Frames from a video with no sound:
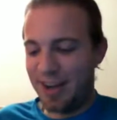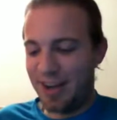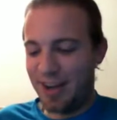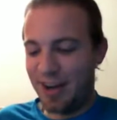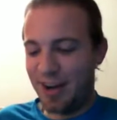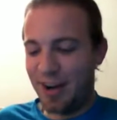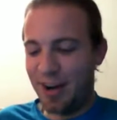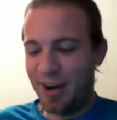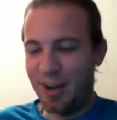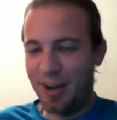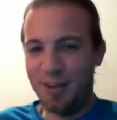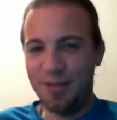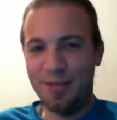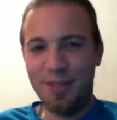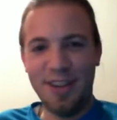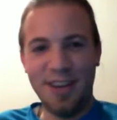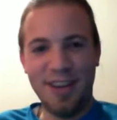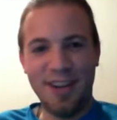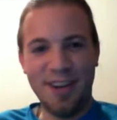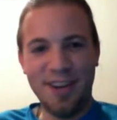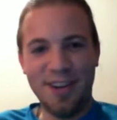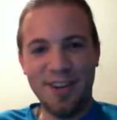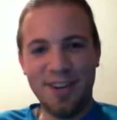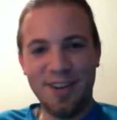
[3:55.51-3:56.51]
all of the
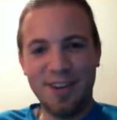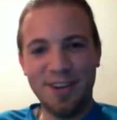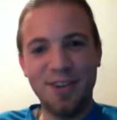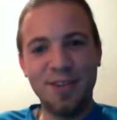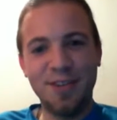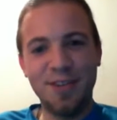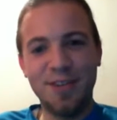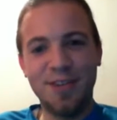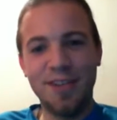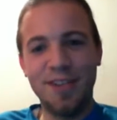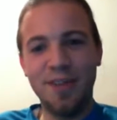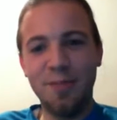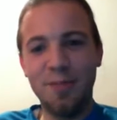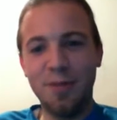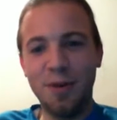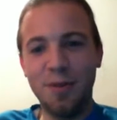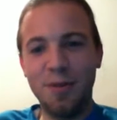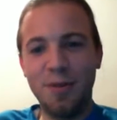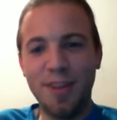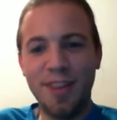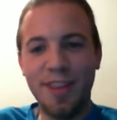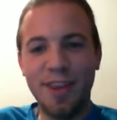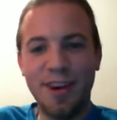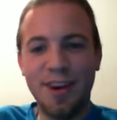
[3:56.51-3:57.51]
undertones in the
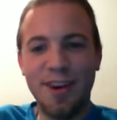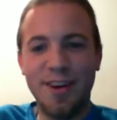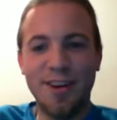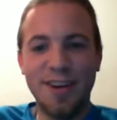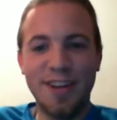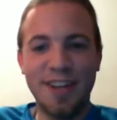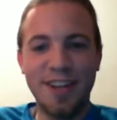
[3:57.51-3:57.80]
movie though.